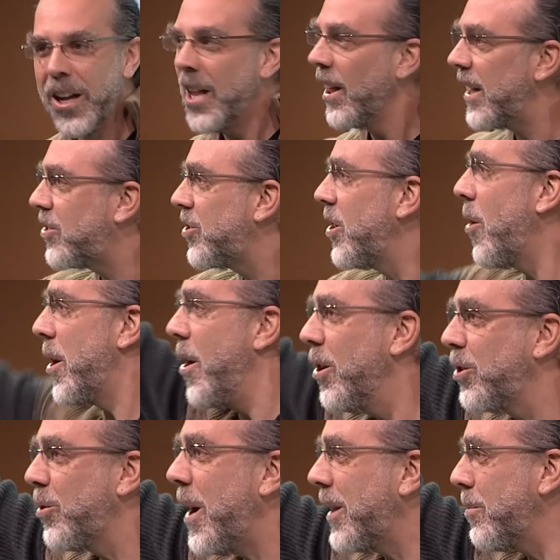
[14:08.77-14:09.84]
Let's do it.
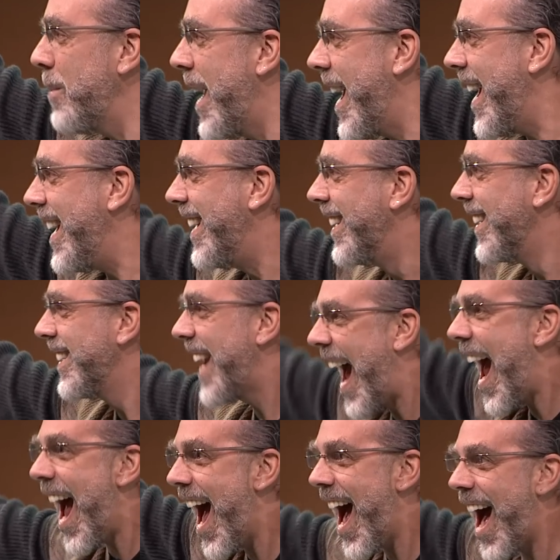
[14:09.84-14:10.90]
Who's with me?
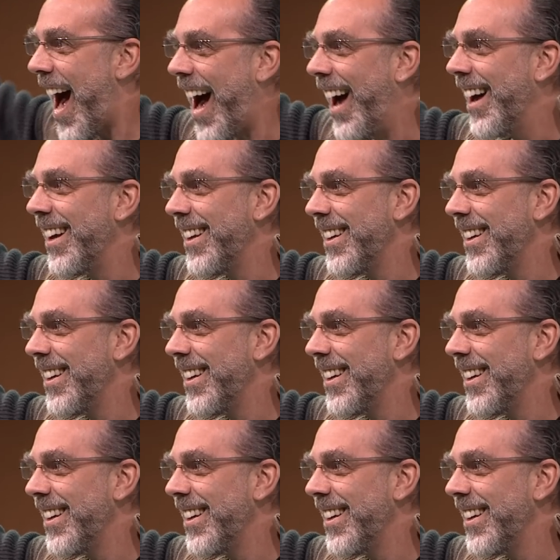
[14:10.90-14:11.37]
Yeah!